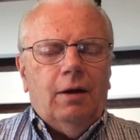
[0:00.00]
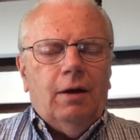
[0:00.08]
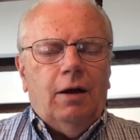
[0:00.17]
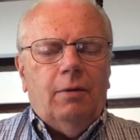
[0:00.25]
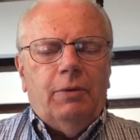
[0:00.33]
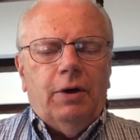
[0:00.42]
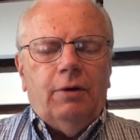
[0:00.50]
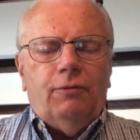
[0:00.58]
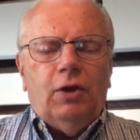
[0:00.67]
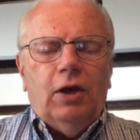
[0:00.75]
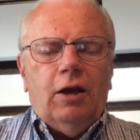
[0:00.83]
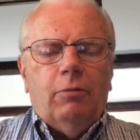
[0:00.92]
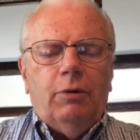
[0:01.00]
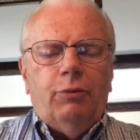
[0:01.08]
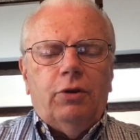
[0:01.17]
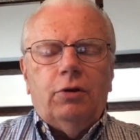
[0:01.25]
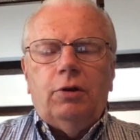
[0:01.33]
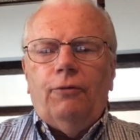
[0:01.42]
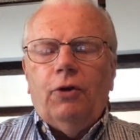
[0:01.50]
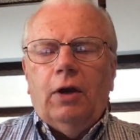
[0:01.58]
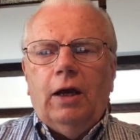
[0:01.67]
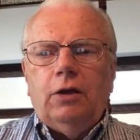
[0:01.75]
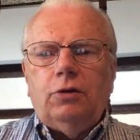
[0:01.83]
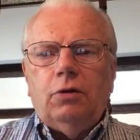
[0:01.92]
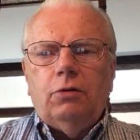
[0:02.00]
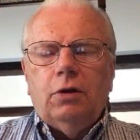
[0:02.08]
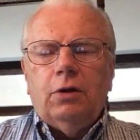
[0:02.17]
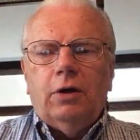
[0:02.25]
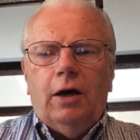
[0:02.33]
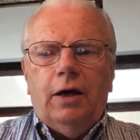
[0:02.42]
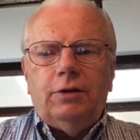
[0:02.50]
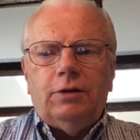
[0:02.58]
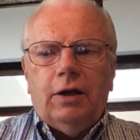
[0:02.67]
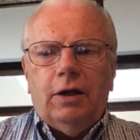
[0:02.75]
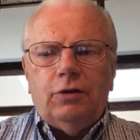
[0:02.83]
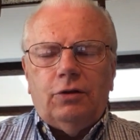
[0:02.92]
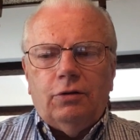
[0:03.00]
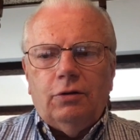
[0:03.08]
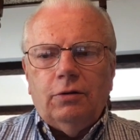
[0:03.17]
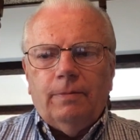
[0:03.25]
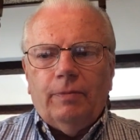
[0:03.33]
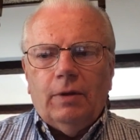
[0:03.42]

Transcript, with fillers: Uh, but if they come up with a different answer than God's answer,